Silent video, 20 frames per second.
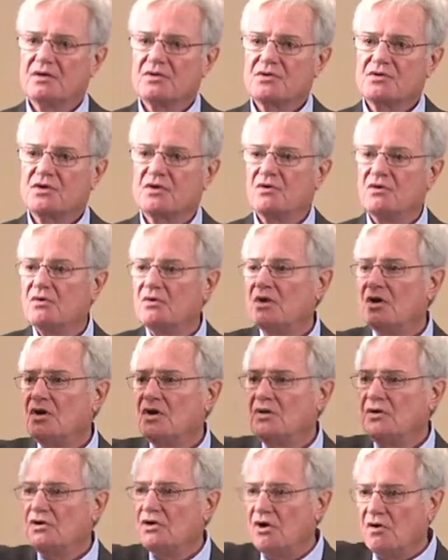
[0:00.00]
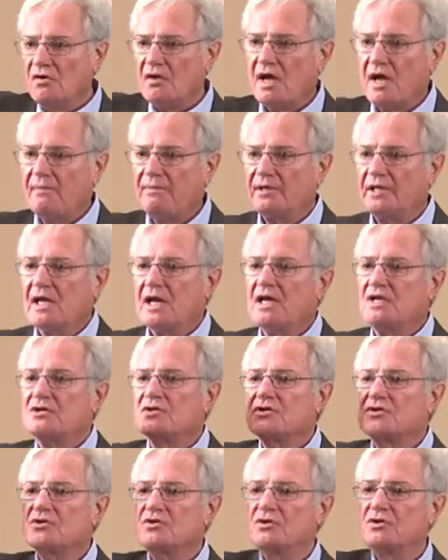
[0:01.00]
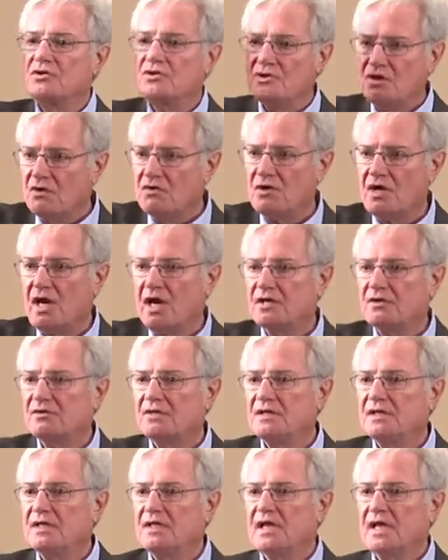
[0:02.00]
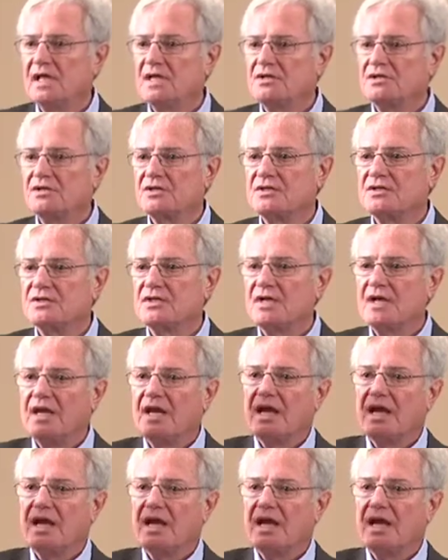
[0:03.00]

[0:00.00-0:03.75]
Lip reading: So no complications, no contraindications.